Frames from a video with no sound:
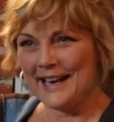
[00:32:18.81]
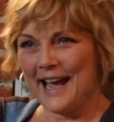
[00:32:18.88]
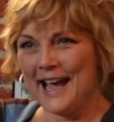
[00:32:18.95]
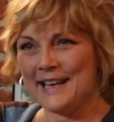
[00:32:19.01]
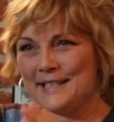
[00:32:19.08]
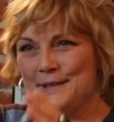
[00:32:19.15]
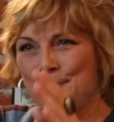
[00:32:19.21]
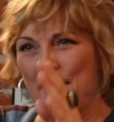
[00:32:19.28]
a
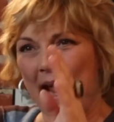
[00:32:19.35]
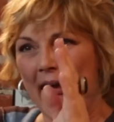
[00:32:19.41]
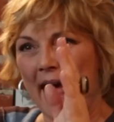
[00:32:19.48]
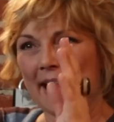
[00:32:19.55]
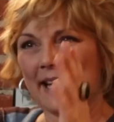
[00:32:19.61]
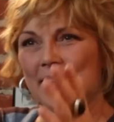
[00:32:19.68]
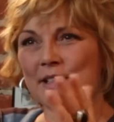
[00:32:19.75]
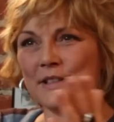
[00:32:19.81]
nice
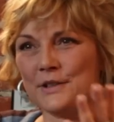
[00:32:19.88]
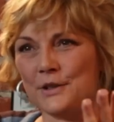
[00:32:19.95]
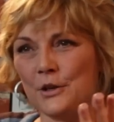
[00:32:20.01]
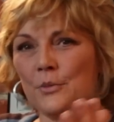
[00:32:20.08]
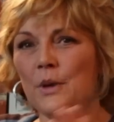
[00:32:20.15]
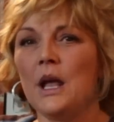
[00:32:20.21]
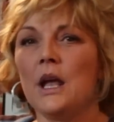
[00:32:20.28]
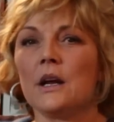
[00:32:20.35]
pan and a
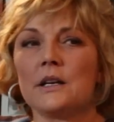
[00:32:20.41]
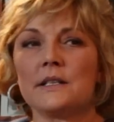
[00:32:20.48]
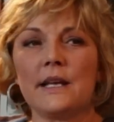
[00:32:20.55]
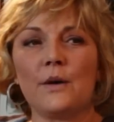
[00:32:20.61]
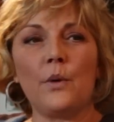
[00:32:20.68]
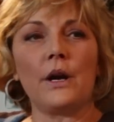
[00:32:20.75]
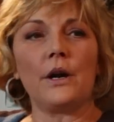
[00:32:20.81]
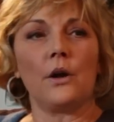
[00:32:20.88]
zoom, because
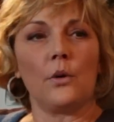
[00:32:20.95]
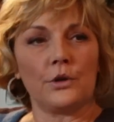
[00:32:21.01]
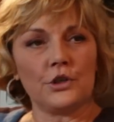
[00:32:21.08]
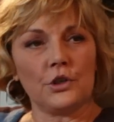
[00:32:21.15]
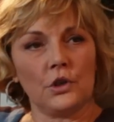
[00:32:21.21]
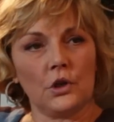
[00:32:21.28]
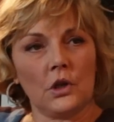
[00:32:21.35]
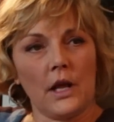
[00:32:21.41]
they want to know
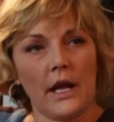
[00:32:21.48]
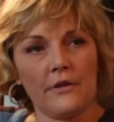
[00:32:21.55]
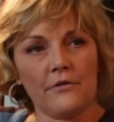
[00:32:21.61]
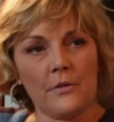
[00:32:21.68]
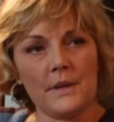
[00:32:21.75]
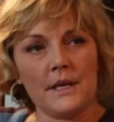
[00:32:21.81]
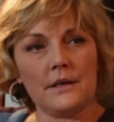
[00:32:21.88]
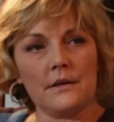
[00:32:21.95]
what you look like
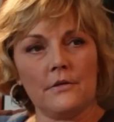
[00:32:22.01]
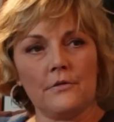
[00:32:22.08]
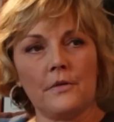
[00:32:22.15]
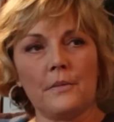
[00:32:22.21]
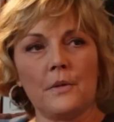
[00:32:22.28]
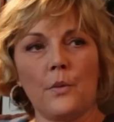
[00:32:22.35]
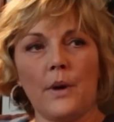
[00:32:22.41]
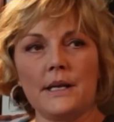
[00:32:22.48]
from
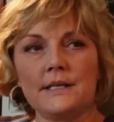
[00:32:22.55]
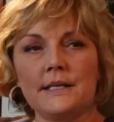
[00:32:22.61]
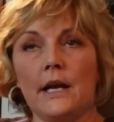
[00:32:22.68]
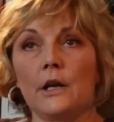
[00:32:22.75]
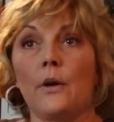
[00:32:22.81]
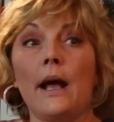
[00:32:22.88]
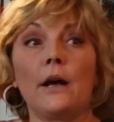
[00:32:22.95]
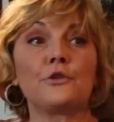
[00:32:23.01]
the waist
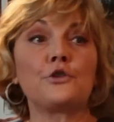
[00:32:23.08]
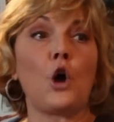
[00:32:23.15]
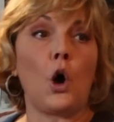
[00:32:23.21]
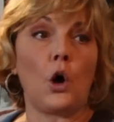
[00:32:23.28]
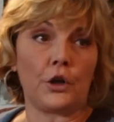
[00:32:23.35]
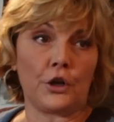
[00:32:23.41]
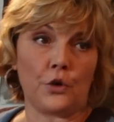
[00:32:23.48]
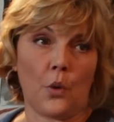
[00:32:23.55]
down, or how
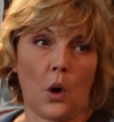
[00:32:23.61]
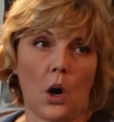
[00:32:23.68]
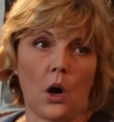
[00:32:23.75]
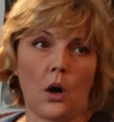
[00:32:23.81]
tall you